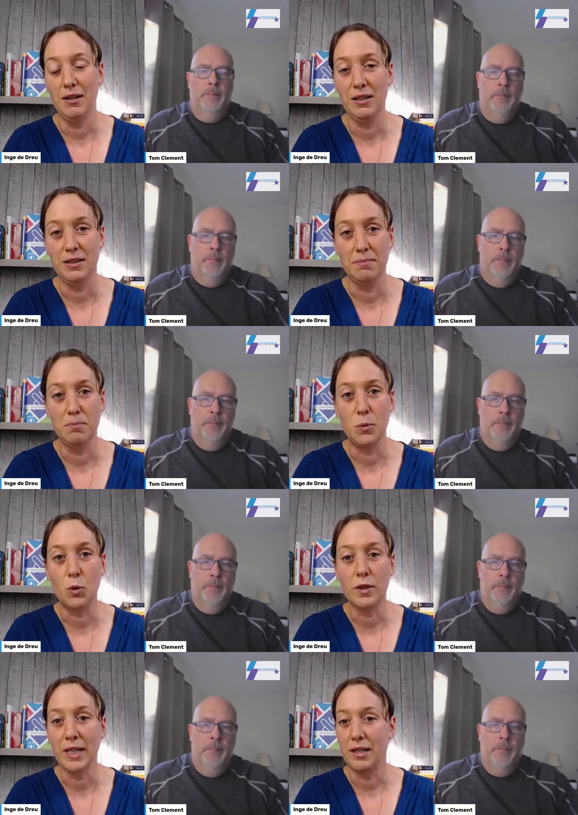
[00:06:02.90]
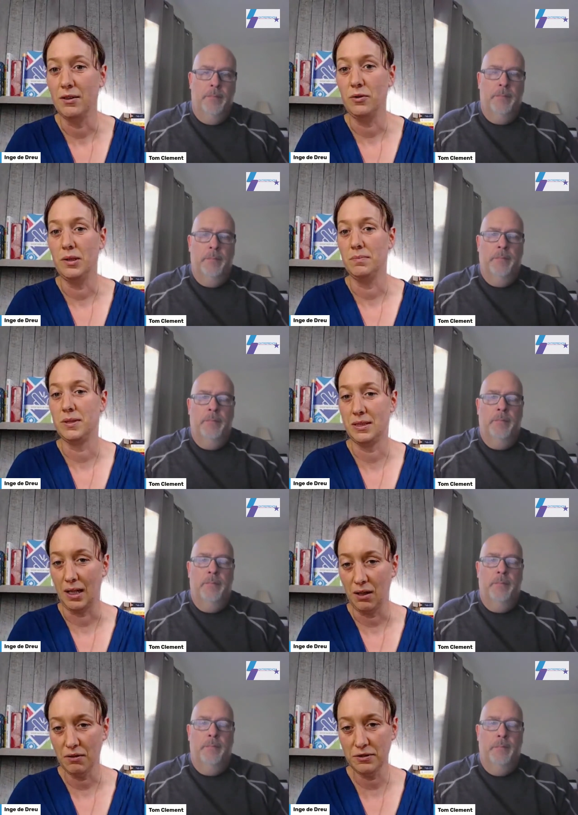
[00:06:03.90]
Speaker 1: it, the more they can do
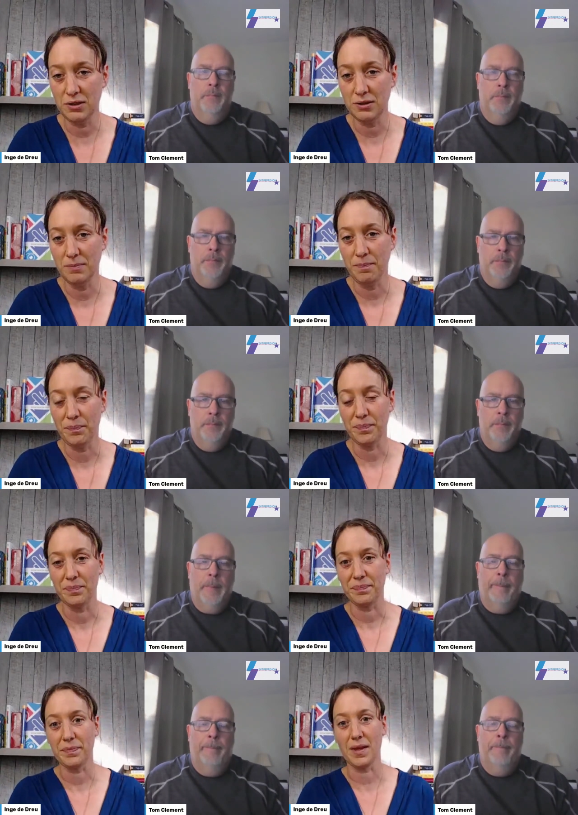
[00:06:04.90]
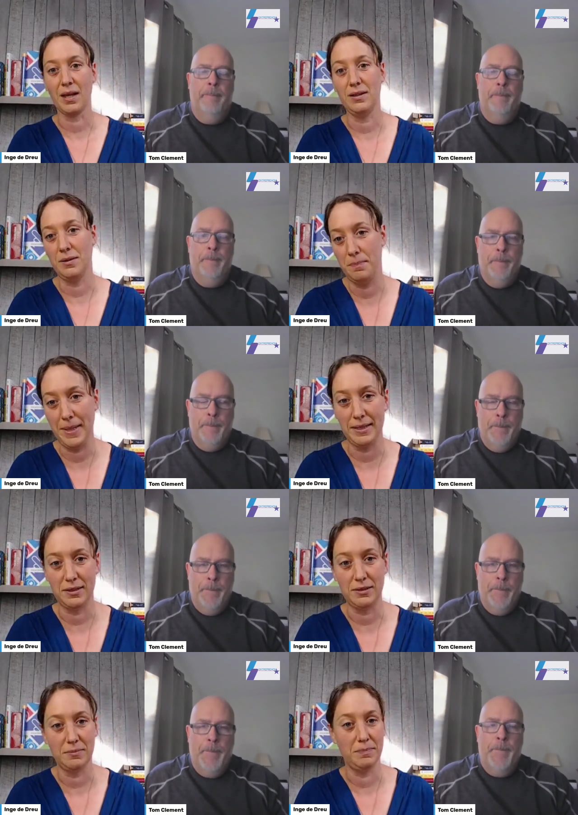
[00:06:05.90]
themselves, the
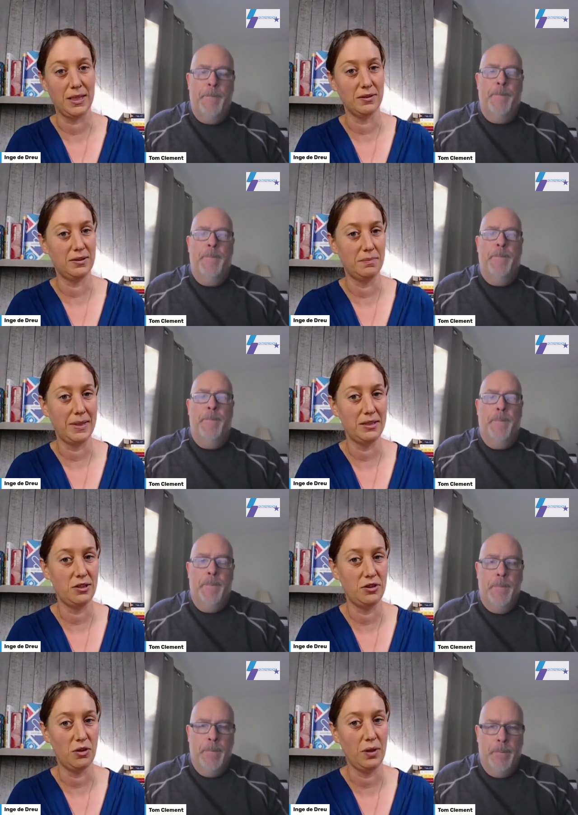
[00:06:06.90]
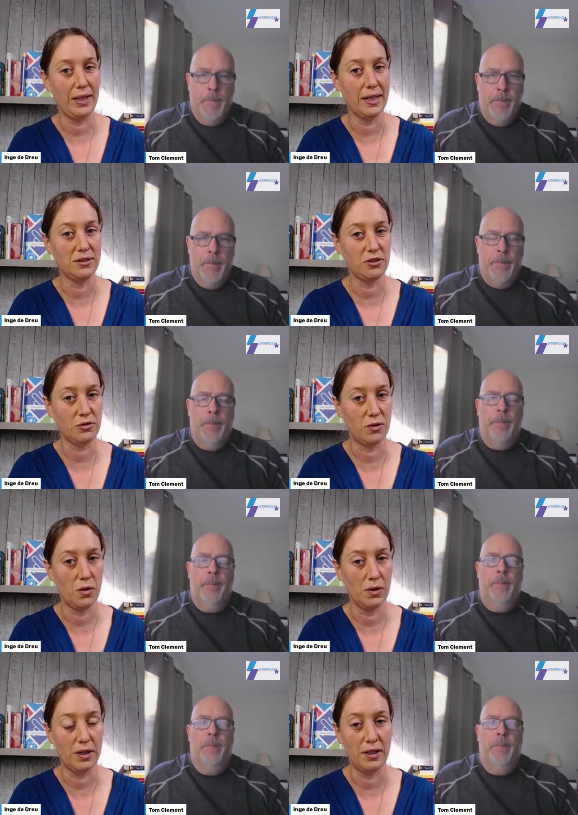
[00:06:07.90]
better, because the message only gets
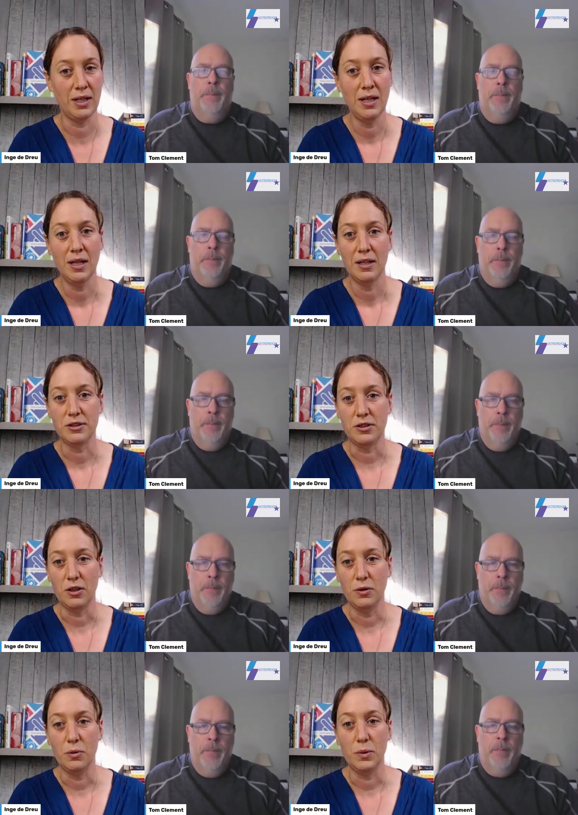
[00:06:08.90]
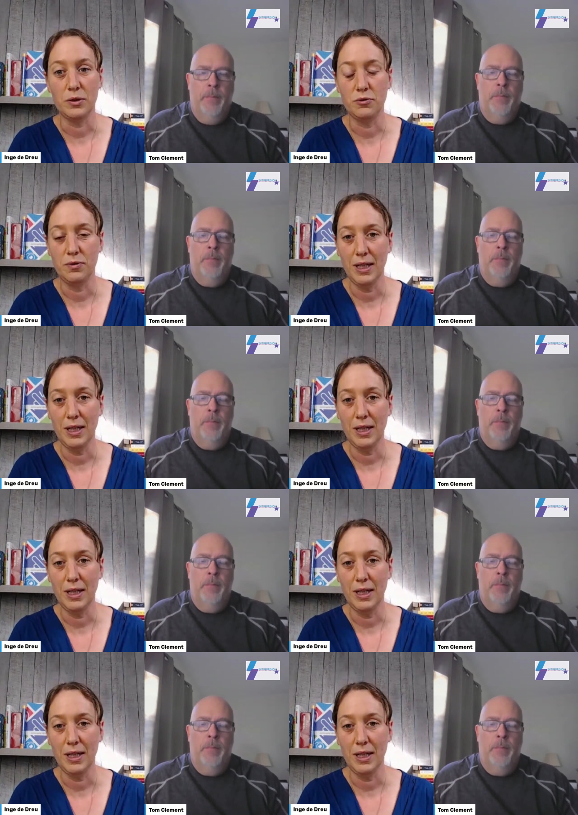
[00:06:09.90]
stronger. So what's